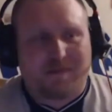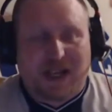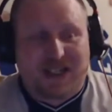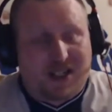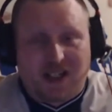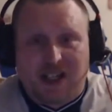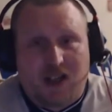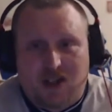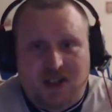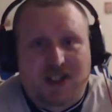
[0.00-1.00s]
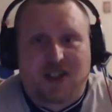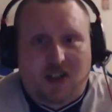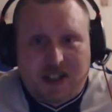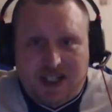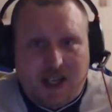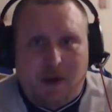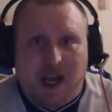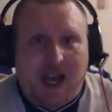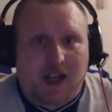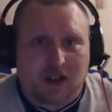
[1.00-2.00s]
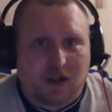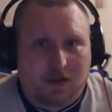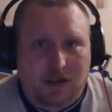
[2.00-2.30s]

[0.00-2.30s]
Basically I just decided to get my hair cut